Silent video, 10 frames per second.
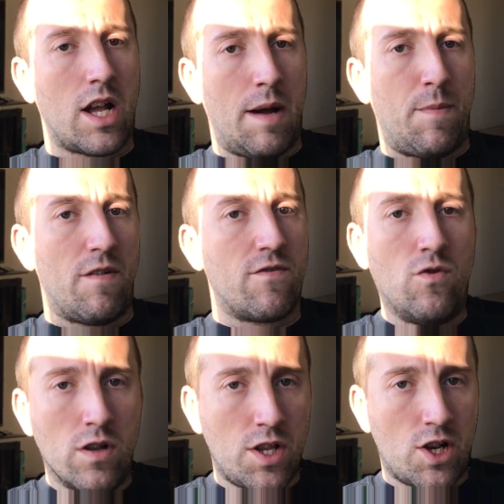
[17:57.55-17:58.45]
couple of
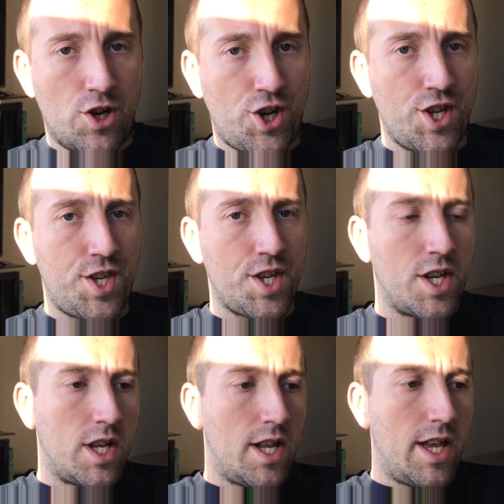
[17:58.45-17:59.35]
Google searches
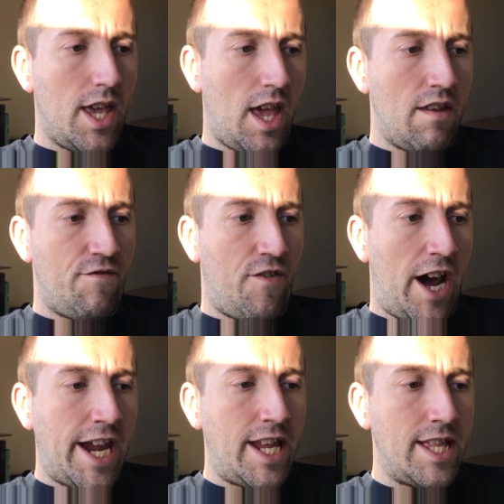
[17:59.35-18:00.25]
and
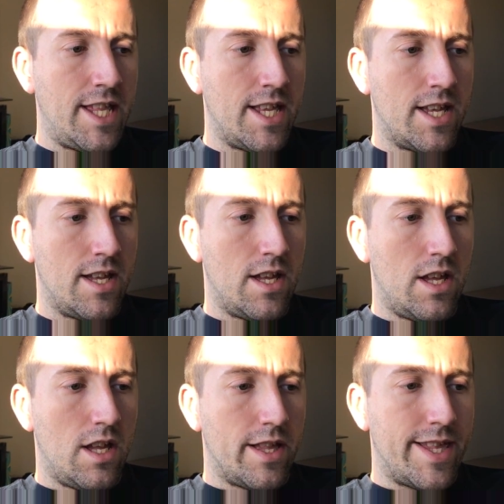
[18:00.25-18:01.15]
find
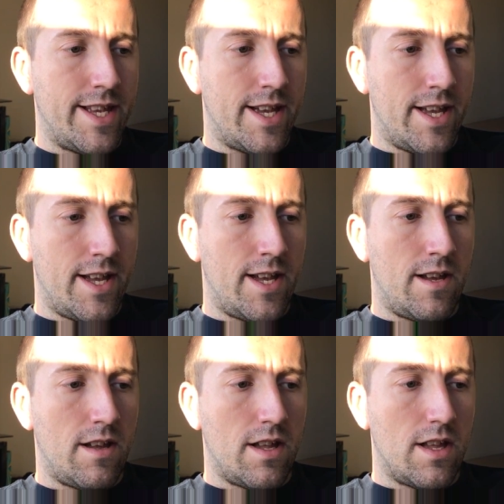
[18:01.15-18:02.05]
the